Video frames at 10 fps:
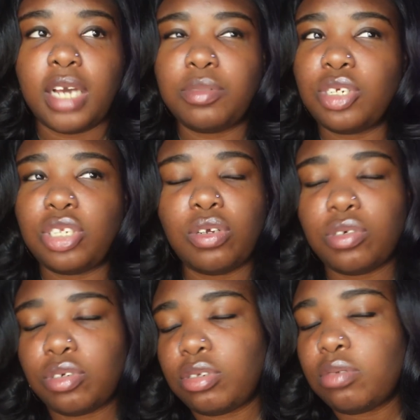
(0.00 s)
I'm just so
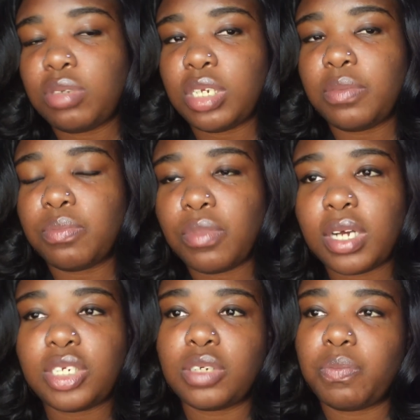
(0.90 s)
used to seeing
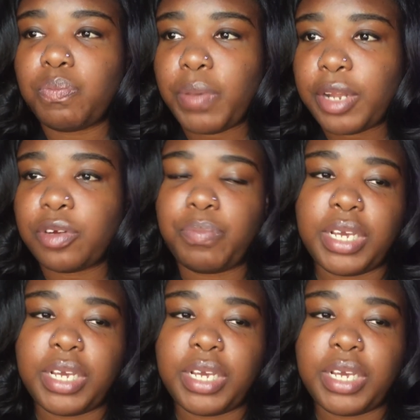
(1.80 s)
much better